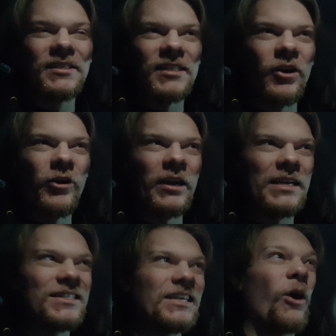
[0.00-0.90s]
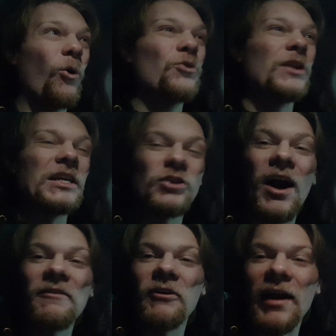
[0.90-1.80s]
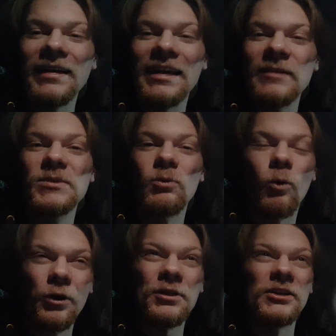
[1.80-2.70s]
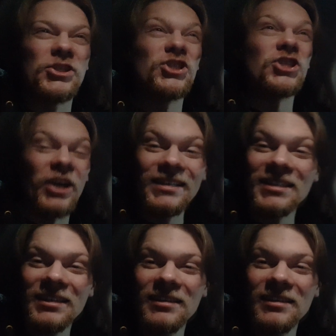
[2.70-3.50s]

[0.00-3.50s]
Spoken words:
considering he's the only driver at Gibbs worth a shit.